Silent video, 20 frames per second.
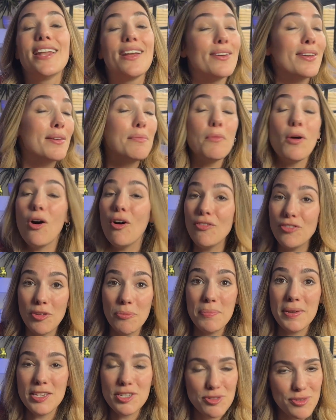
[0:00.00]
Now it can
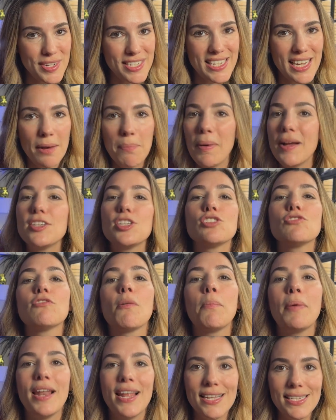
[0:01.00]
often be treated by
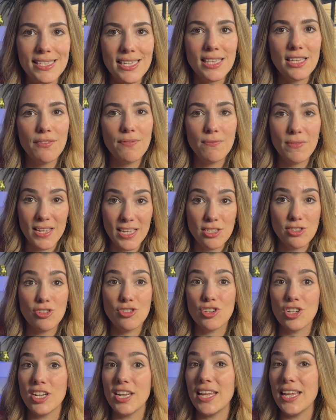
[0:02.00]
just replacing the
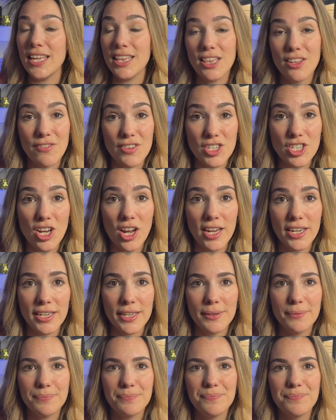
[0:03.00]
estrogen in the
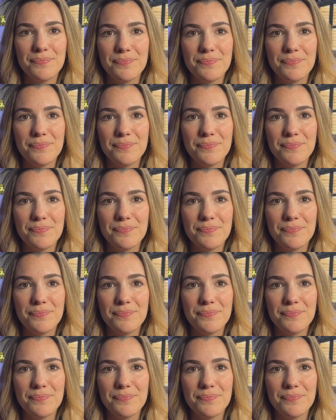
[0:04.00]
vagina.